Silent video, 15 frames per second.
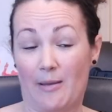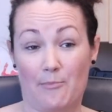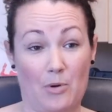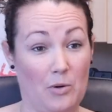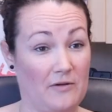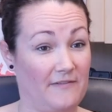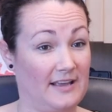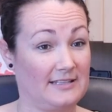It
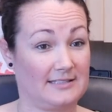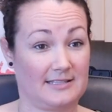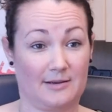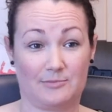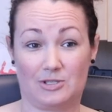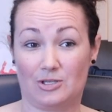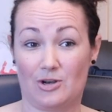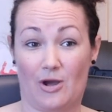motivates
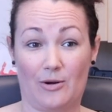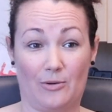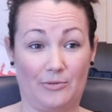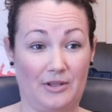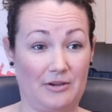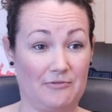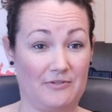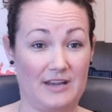them to not
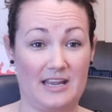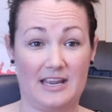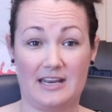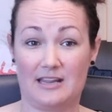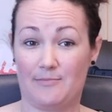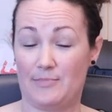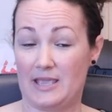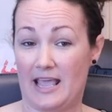only
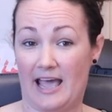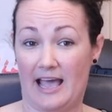read and be